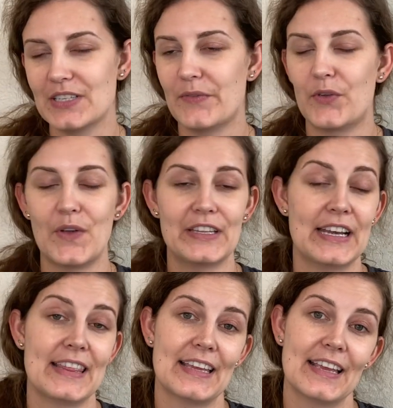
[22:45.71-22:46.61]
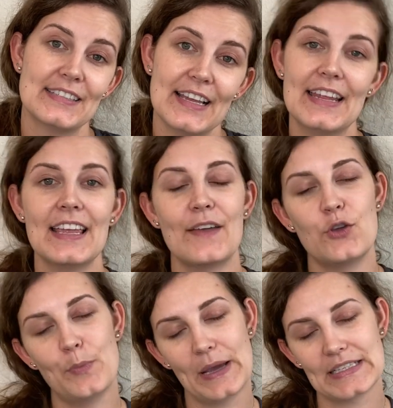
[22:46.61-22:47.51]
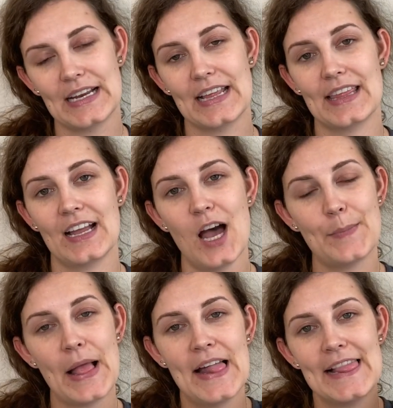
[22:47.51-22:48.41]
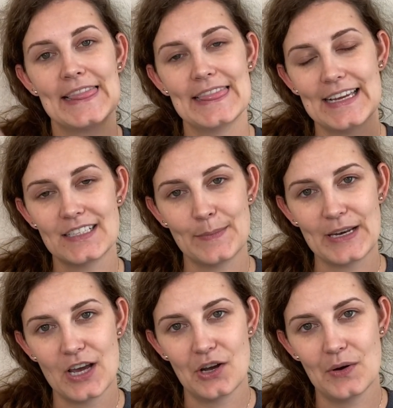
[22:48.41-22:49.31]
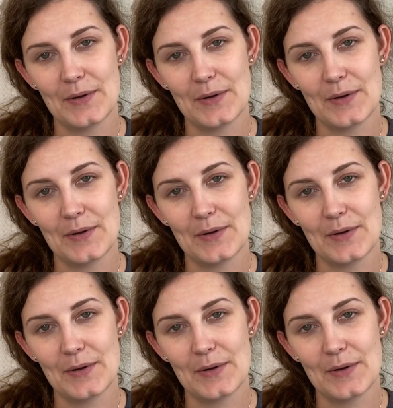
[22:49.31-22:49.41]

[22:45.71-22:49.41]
If you found anything exciting, if you picked anything up, let me know.